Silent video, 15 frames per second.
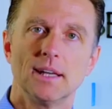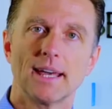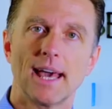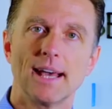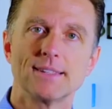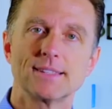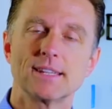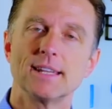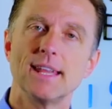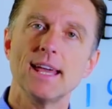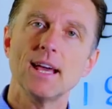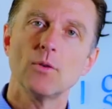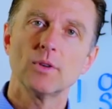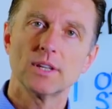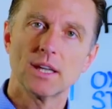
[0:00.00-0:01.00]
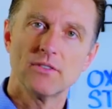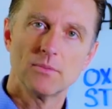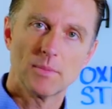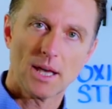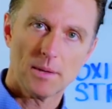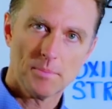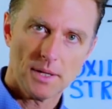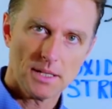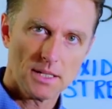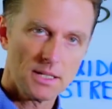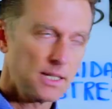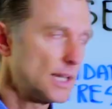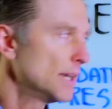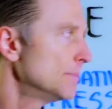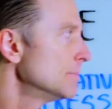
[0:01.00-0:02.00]
Hey guys, today I want to give you my
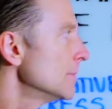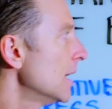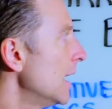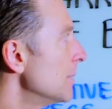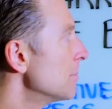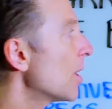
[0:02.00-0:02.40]
opinion on